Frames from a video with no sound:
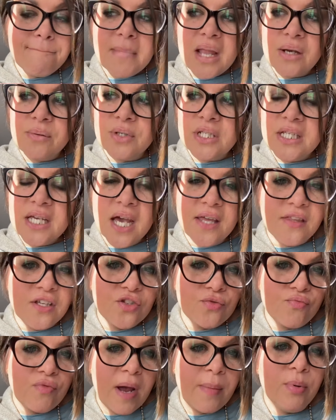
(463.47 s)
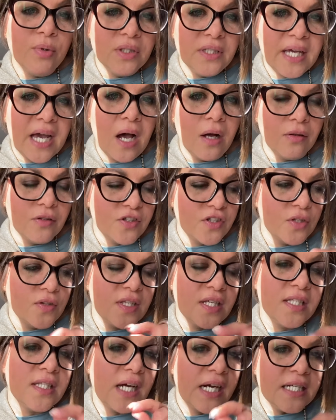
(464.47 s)
But yeah, this rebel yell. So
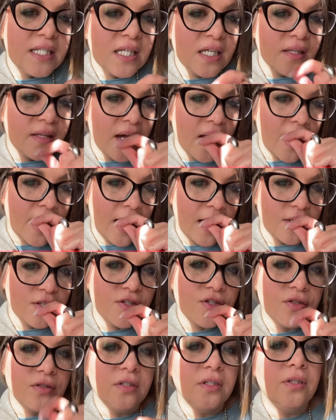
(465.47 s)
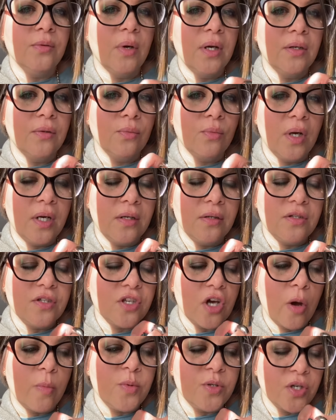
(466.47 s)
this idea that I had suddenly when
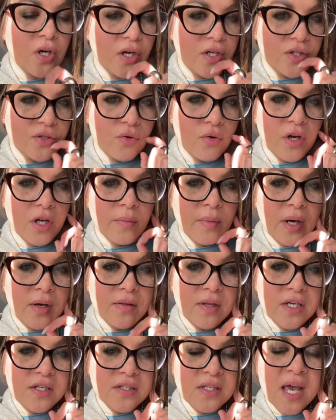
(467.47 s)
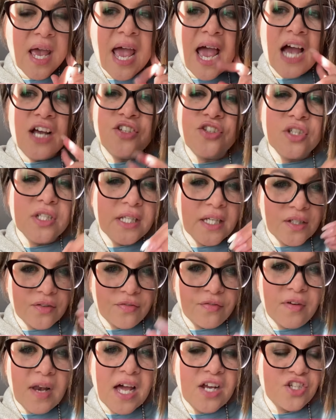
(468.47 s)
Saab started talking about this, I suddenly had a
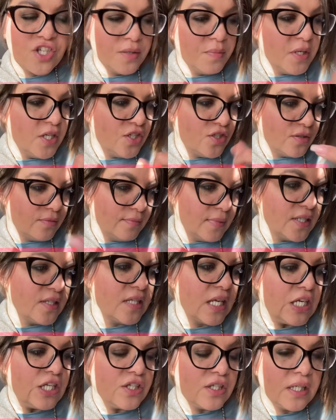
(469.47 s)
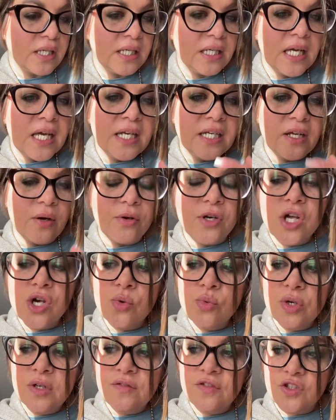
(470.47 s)
flash image, essentially. Now I know
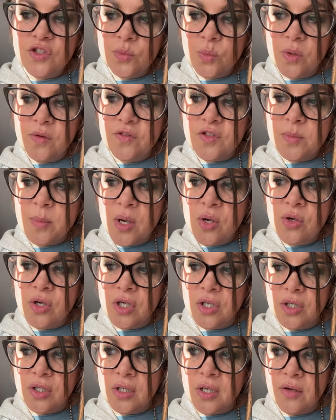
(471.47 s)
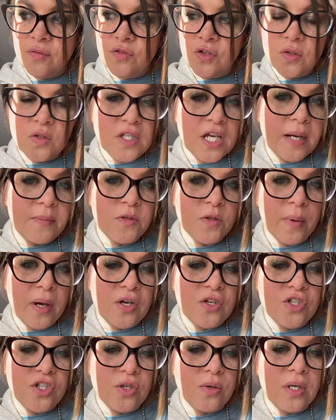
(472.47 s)
we've spoken a few times
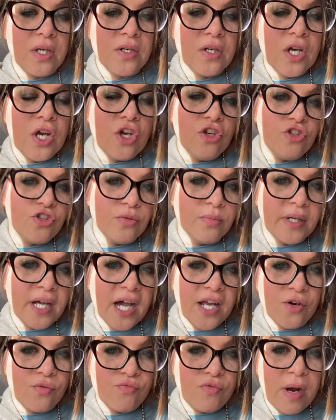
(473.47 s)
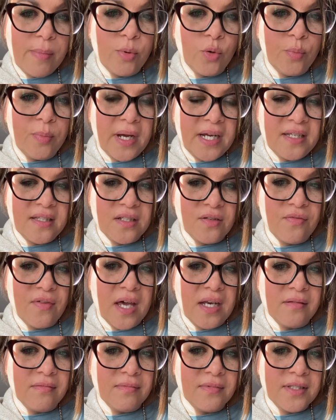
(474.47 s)
about doing some kind of rebel-based
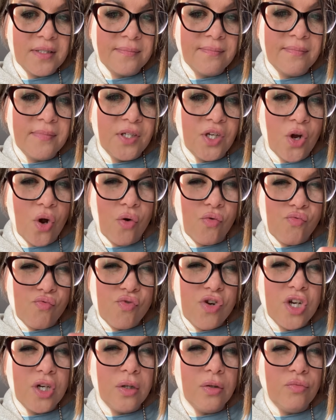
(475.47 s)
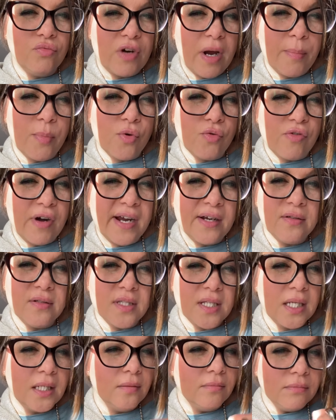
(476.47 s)
event, a real rebel
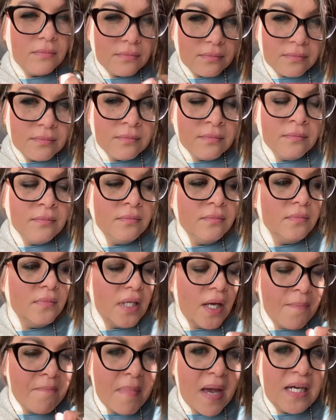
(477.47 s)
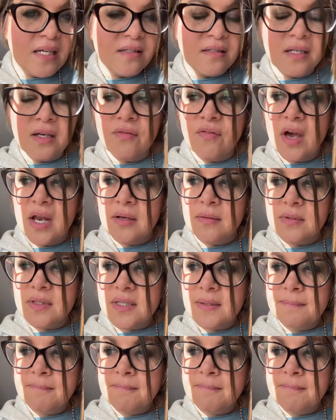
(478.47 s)
rousing, amazing event.